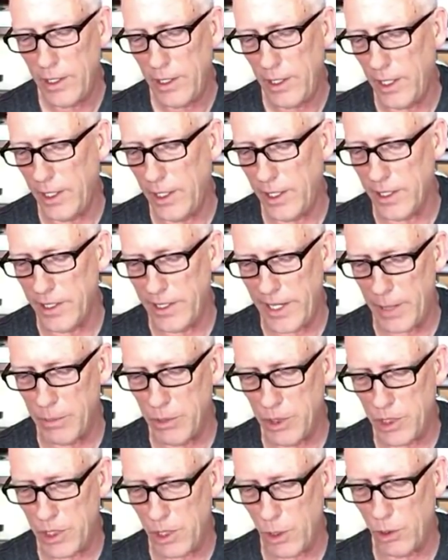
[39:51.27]
he
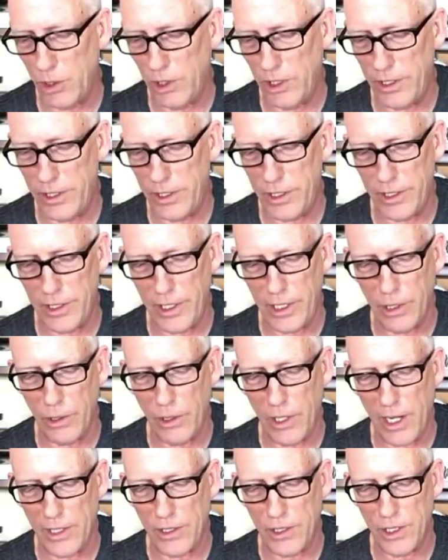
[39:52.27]
condemns totally the
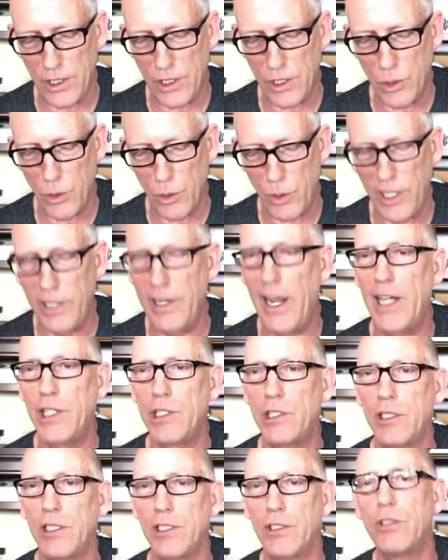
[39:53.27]
neo-Nazis and white
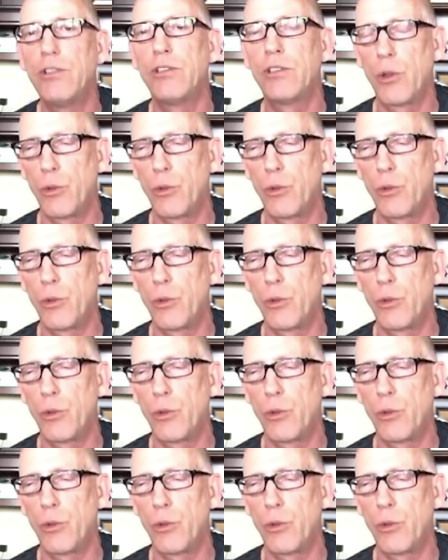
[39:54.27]
nationalists.